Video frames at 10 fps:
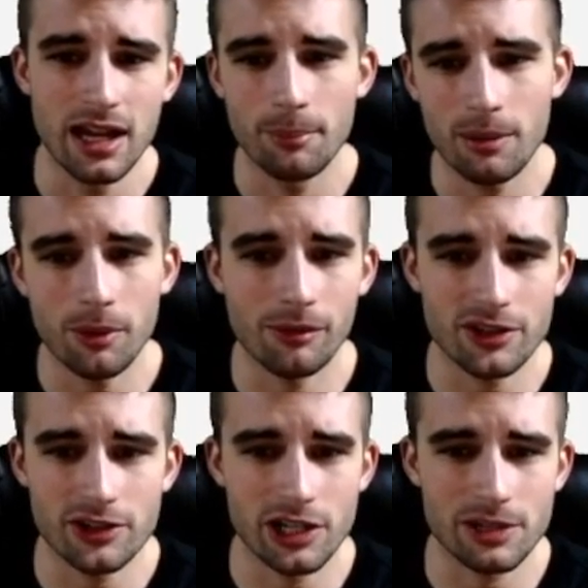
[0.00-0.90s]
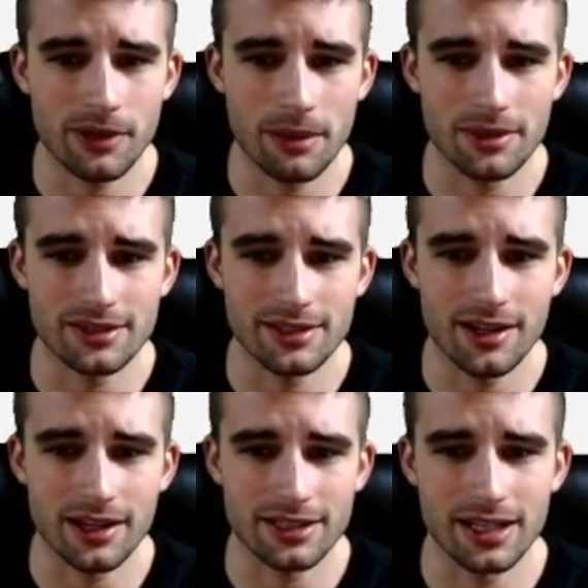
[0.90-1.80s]
but more rushing yards per game than the
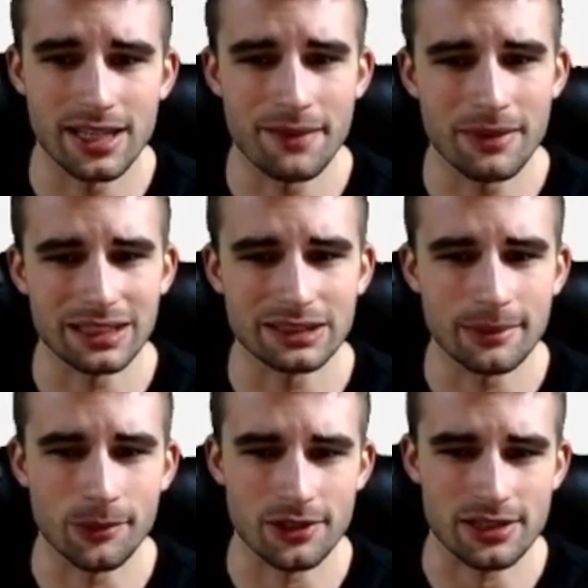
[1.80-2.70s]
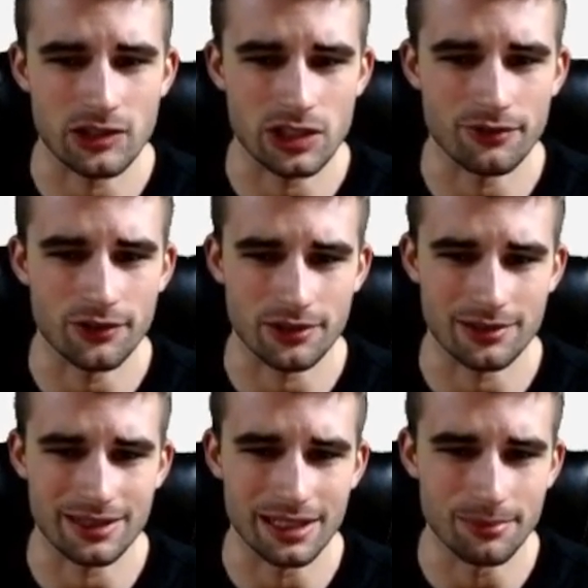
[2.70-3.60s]
Seahawks, and they've been a little bit more stingy
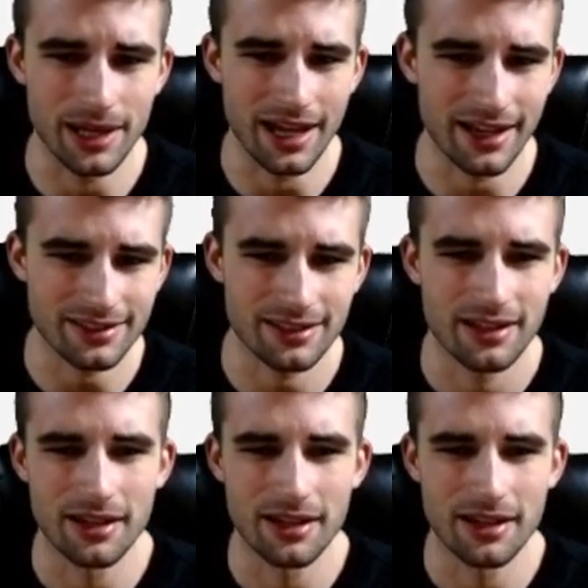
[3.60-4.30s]
versus the pass.